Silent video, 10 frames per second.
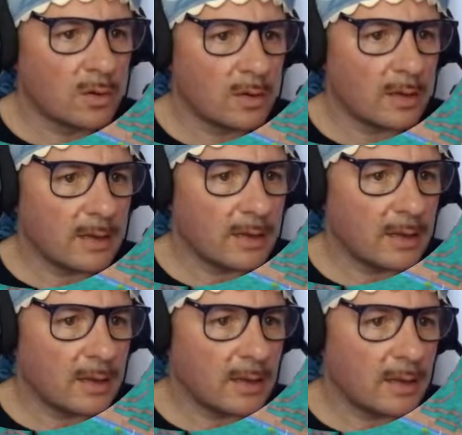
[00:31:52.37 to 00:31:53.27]

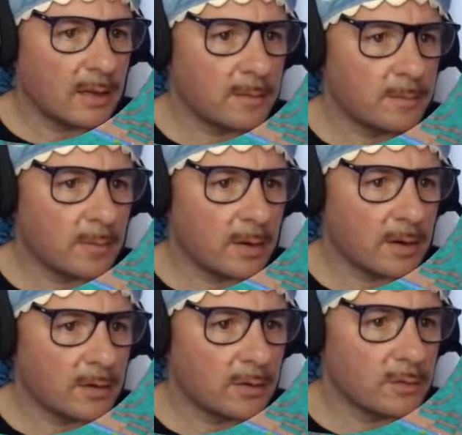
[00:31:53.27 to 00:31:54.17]
Where
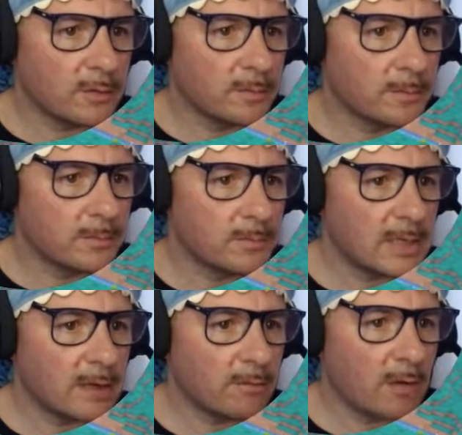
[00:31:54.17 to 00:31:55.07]
are you?
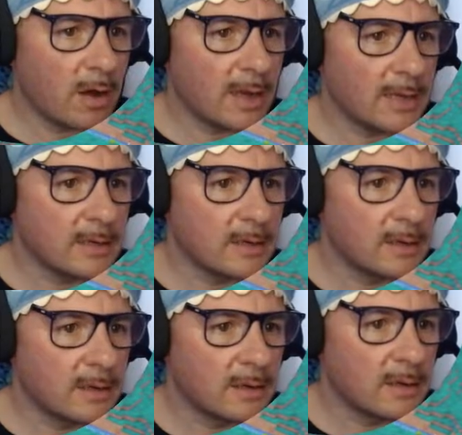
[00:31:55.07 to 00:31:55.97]
Take a ride.
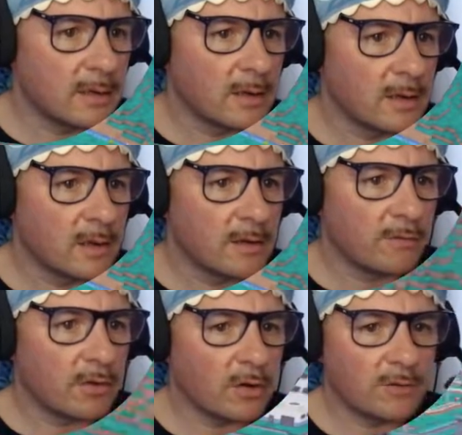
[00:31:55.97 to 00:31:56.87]

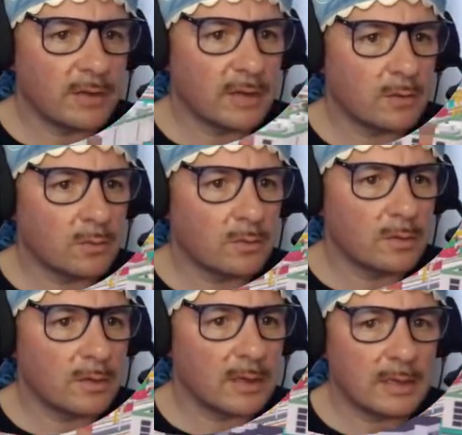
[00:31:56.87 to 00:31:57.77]
Follow vehicle.
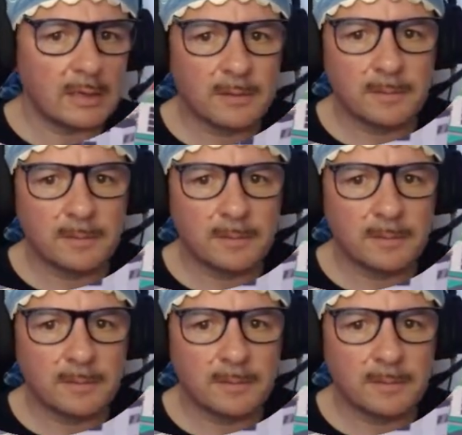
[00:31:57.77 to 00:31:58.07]
Okay.